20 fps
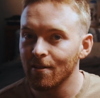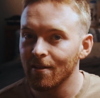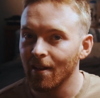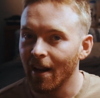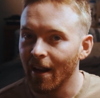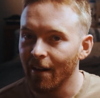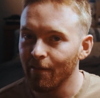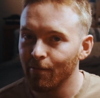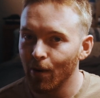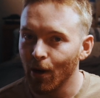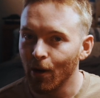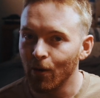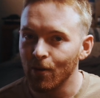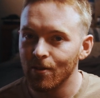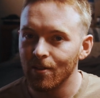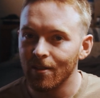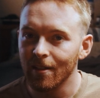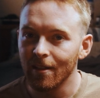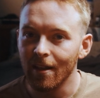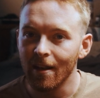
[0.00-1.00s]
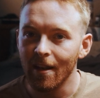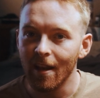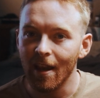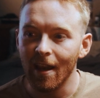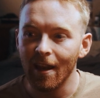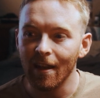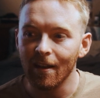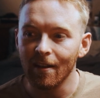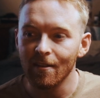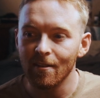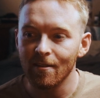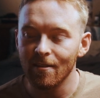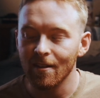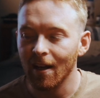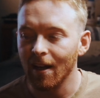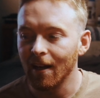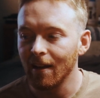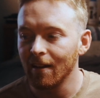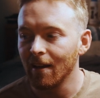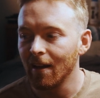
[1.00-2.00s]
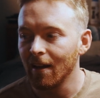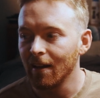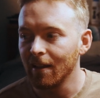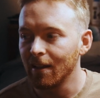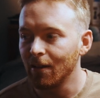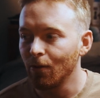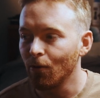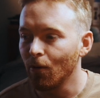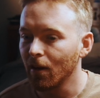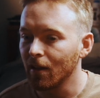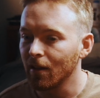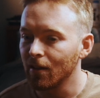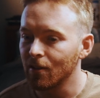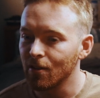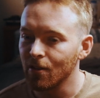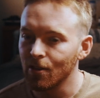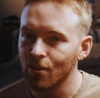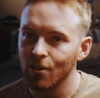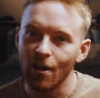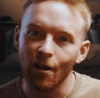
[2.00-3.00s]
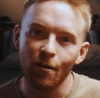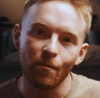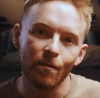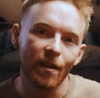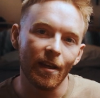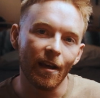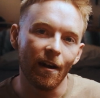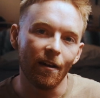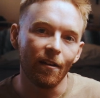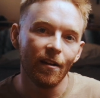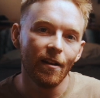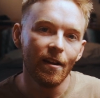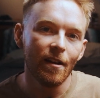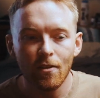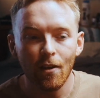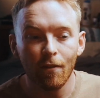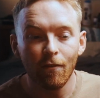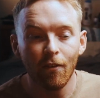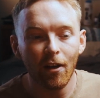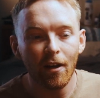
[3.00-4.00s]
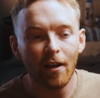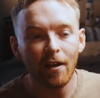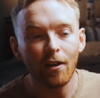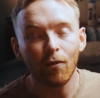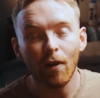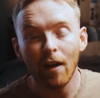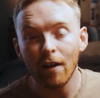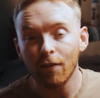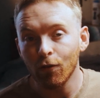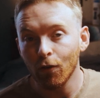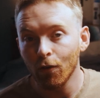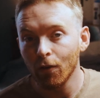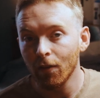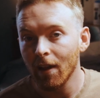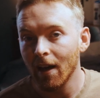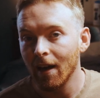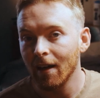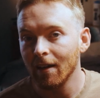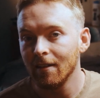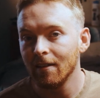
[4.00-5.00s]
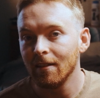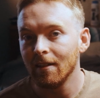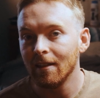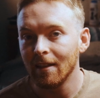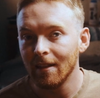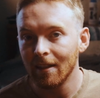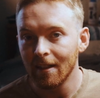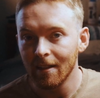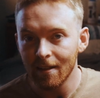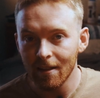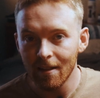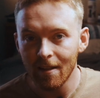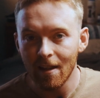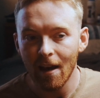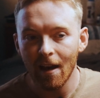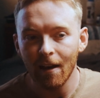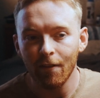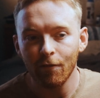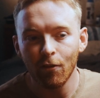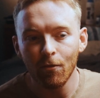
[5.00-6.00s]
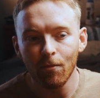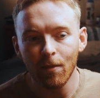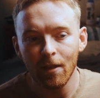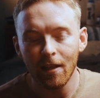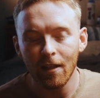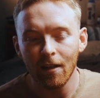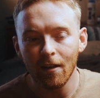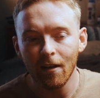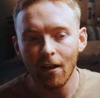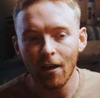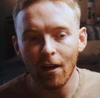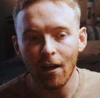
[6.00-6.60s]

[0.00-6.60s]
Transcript: that I've posted and decide that he wanted to shout me out. So I'm very grateful that he did that for me.